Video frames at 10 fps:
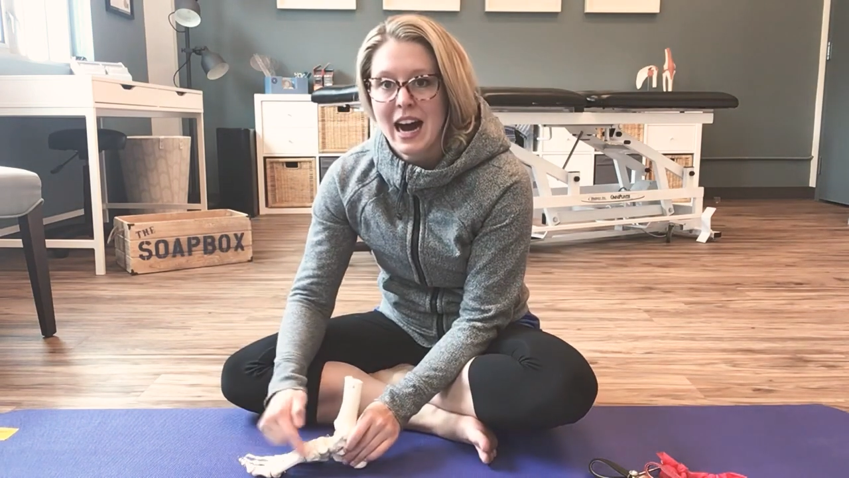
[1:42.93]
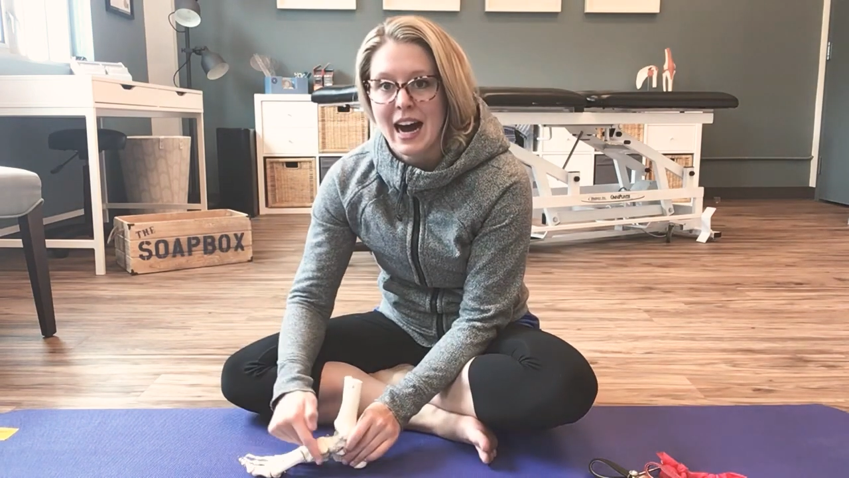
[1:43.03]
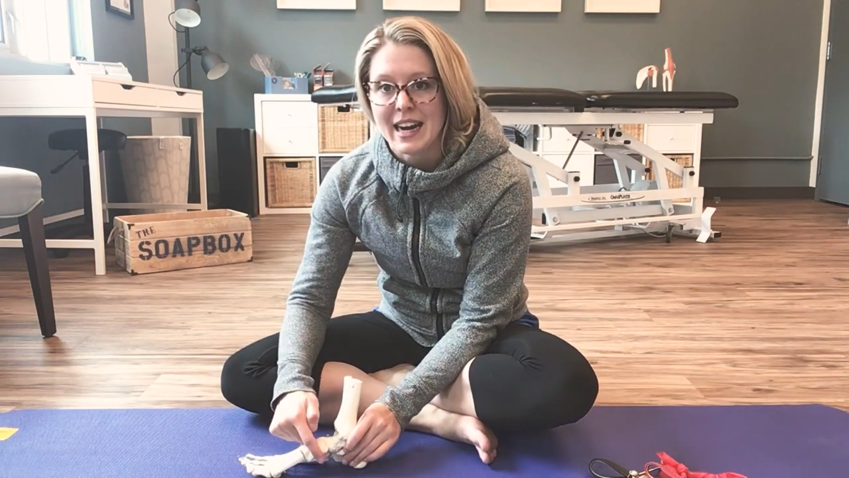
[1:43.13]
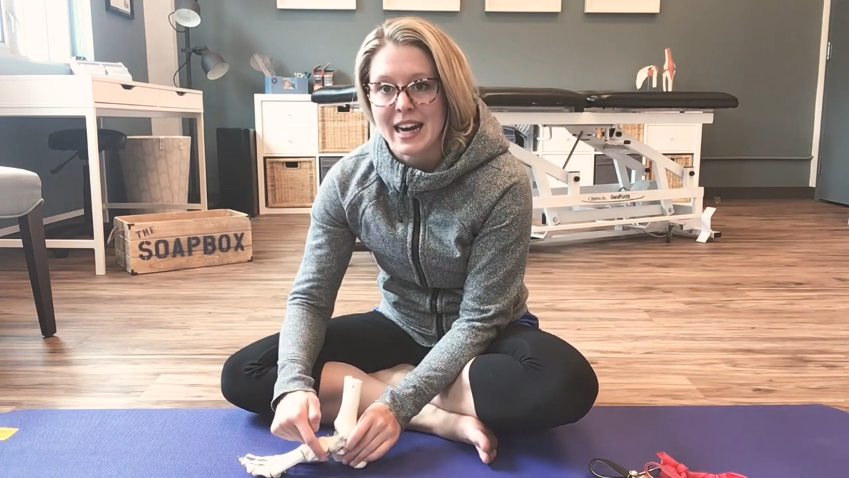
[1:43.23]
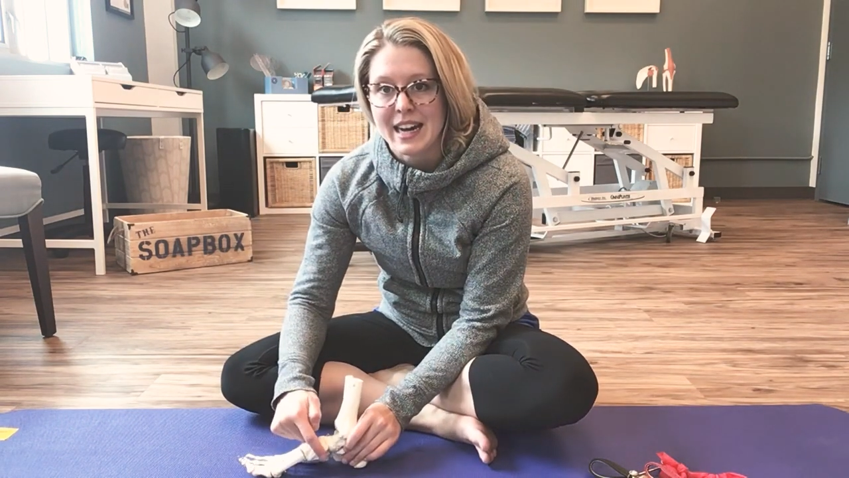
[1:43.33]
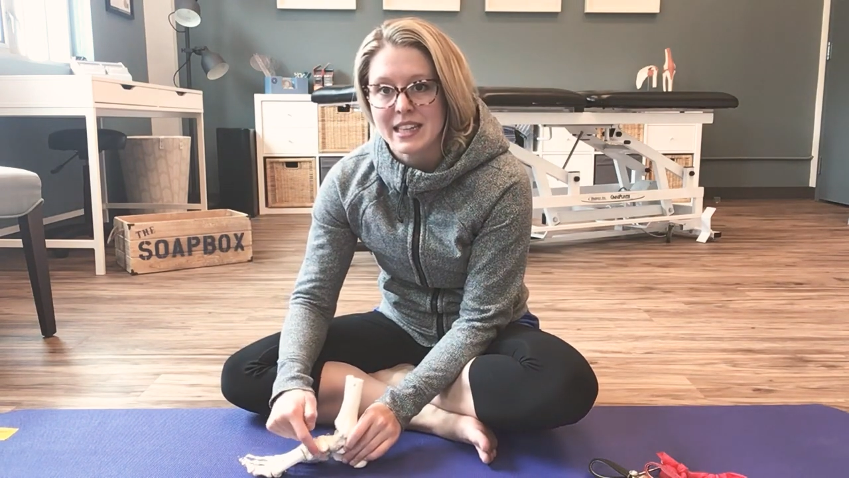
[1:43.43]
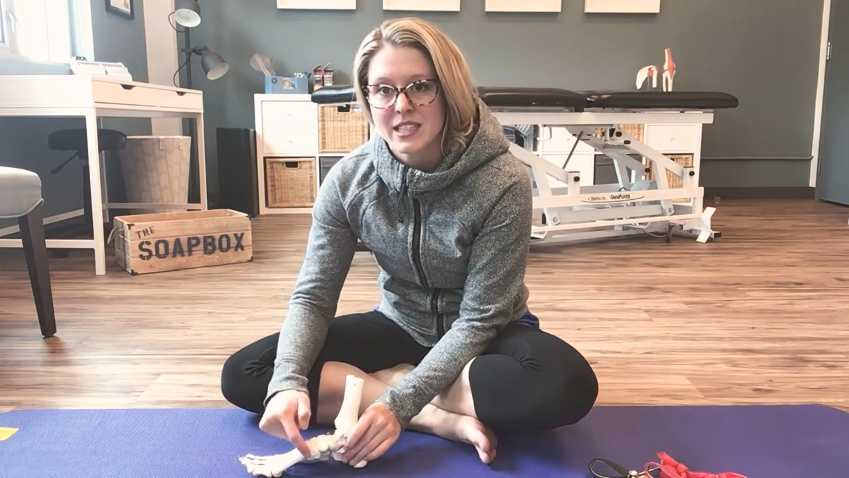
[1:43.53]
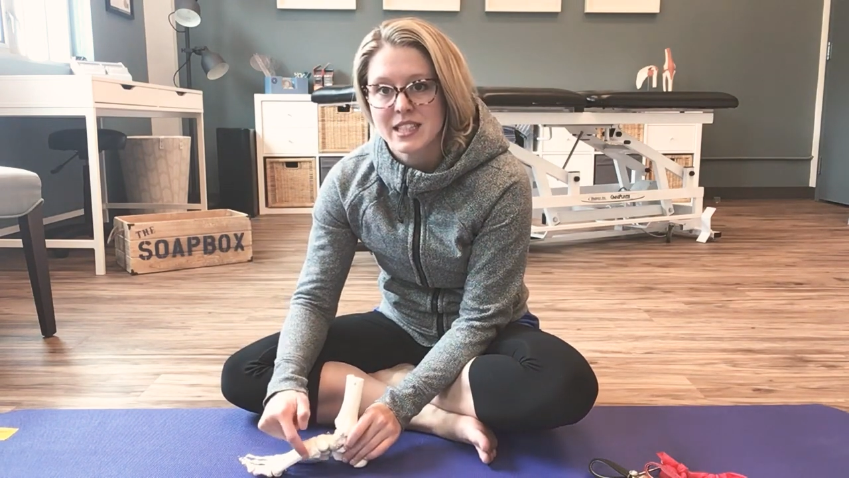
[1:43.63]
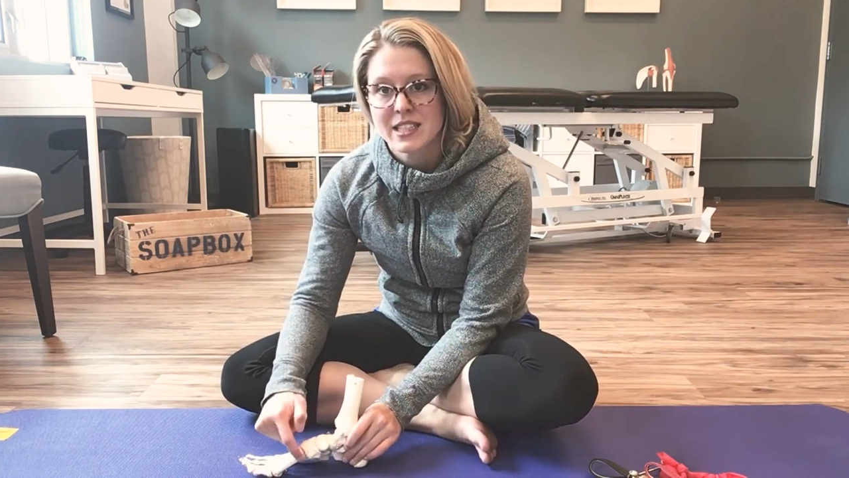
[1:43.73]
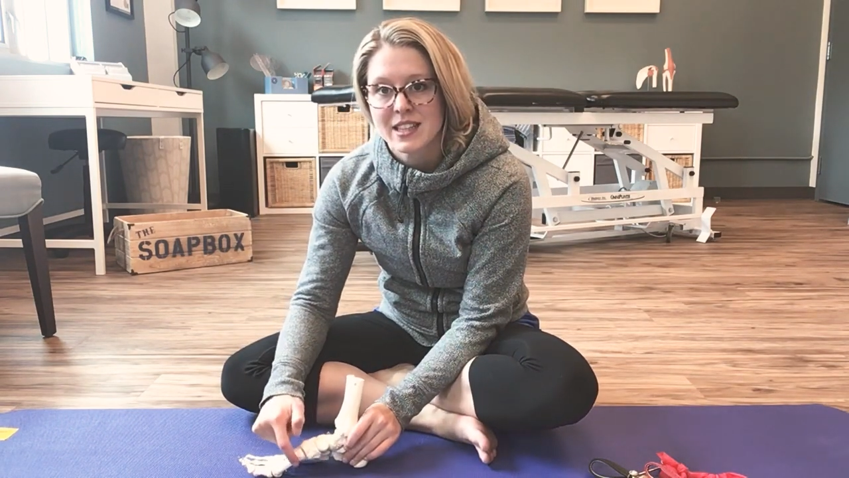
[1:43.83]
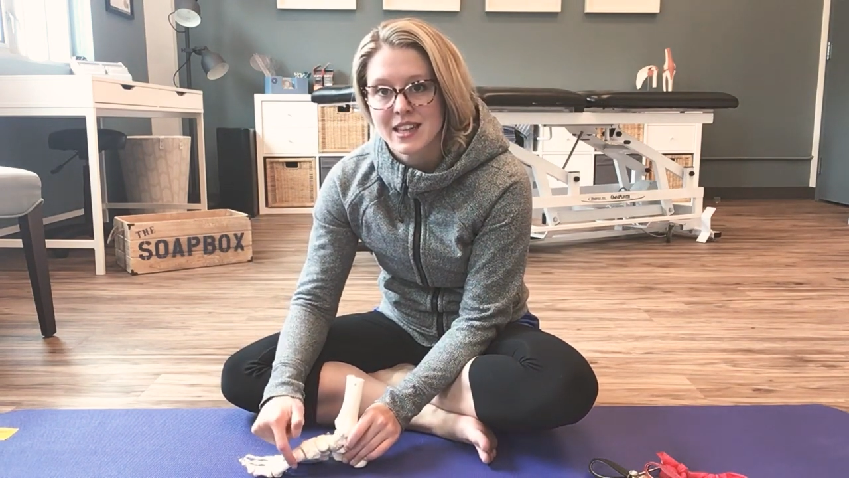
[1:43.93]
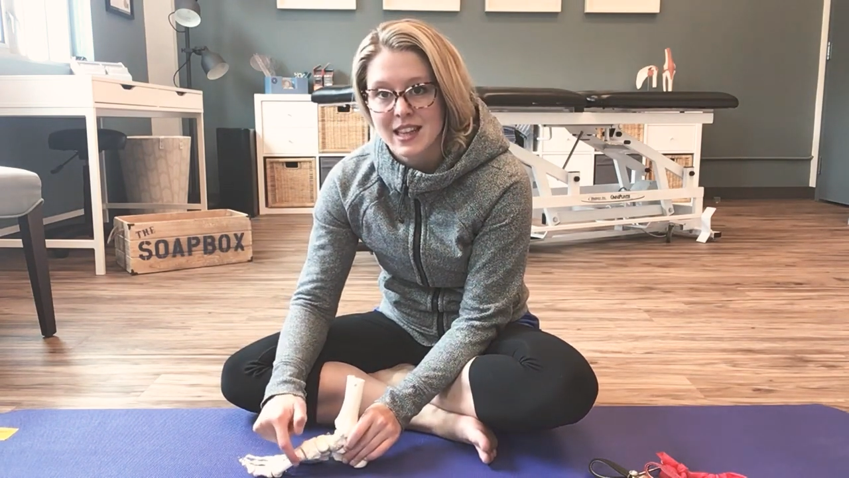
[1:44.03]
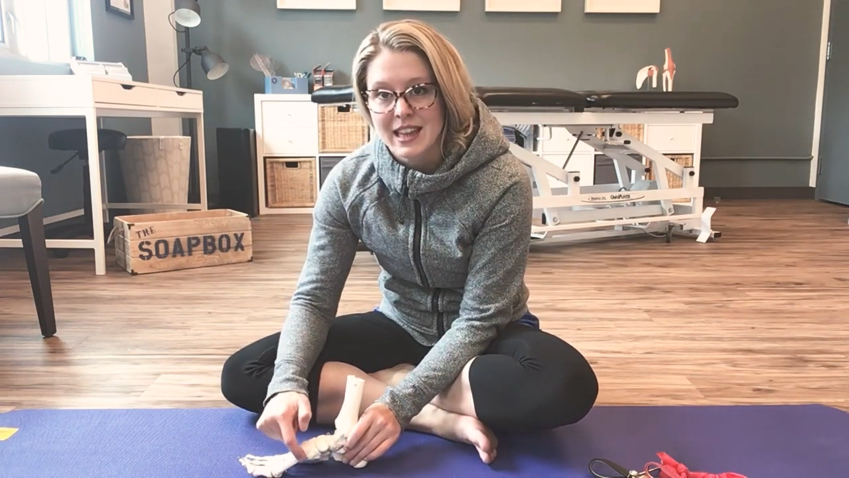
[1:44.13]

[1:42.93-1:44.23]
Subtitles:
a nice